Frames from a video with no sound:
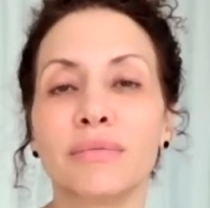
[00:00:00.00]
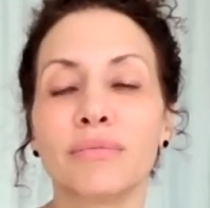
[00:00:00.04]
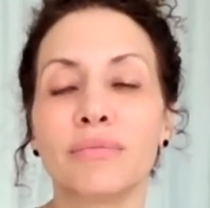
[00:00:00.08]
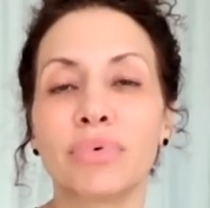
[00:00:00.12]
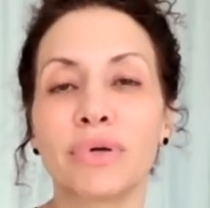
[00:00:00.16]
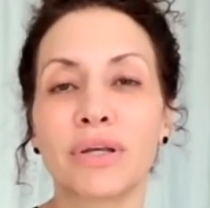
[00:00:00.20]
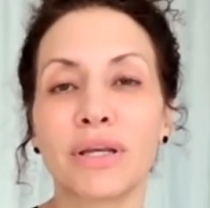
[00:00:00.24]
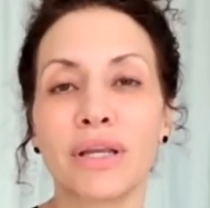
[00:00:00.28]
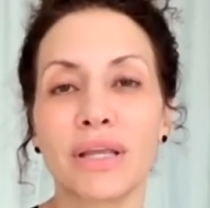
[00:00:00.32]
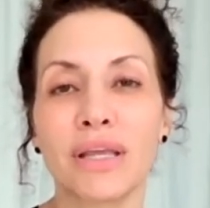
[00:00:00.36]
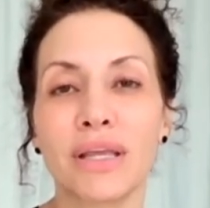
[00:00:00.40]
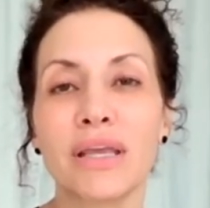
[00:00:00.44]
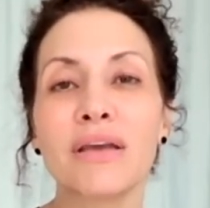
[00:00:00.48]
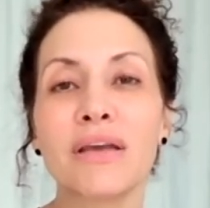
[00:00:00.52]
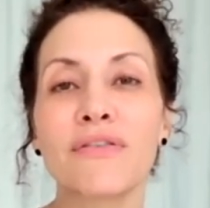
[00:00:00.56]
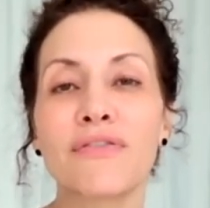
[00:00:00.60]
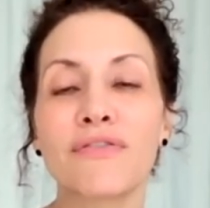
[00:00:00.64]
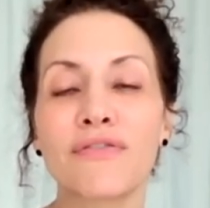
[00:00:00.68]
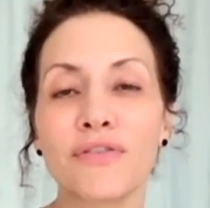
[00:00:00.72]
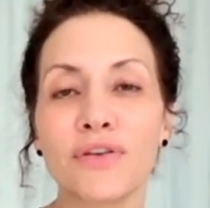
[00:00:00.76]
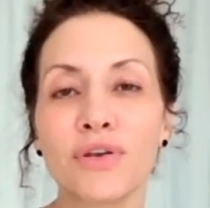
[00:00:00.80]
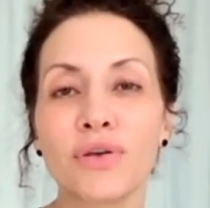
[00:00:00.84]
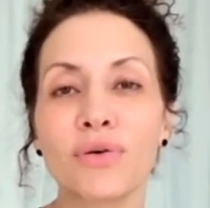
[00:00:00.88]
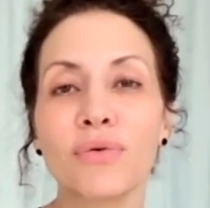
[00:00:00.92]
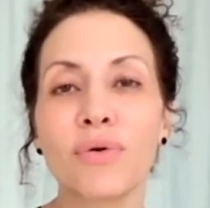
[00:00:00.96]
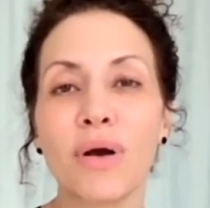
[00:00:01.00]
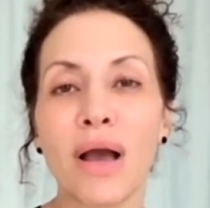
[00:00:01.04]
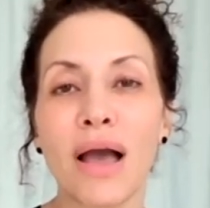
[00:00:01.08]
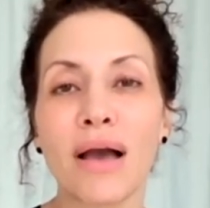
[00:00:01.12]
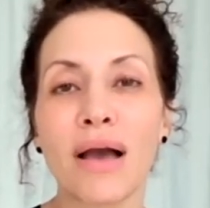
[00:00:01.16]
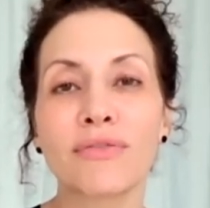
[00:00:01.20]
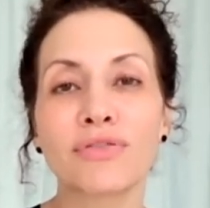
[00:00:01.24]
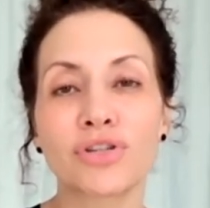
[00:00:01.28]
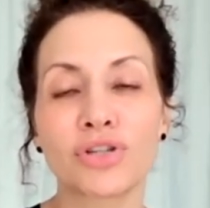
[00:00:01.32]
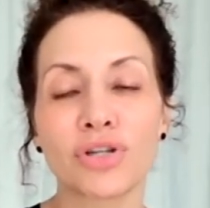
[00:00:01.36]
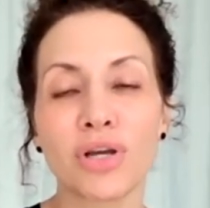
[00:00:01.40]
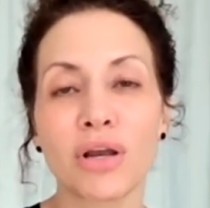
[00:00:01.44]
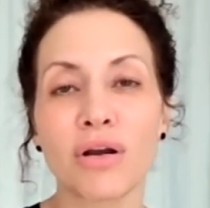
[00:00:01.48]
But if you
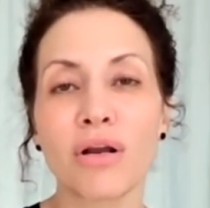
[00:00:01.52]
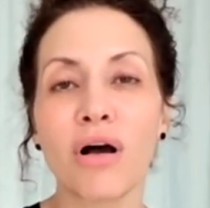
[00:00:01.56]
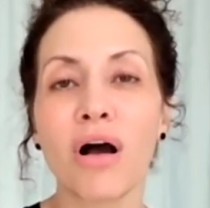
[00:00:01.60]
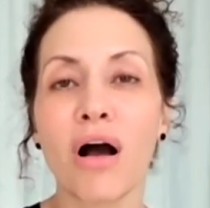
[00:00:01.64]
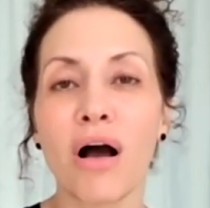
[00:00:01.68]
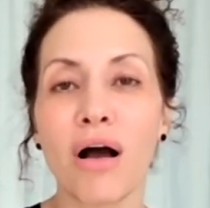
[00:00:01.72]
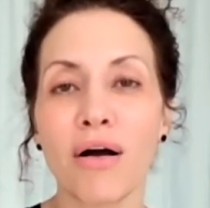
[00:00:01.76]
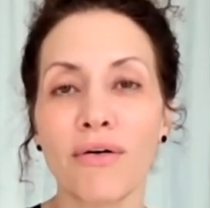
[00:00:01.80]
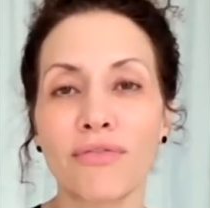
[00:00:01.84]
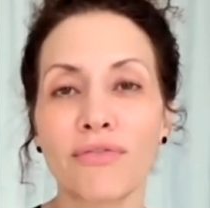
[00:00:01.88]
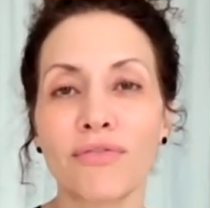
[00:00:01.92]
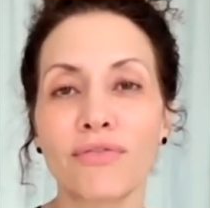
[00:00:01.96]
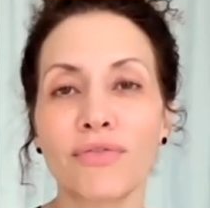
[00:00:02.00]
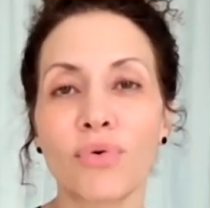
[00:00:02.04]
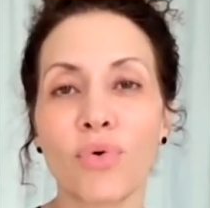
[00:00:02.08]
have shut off,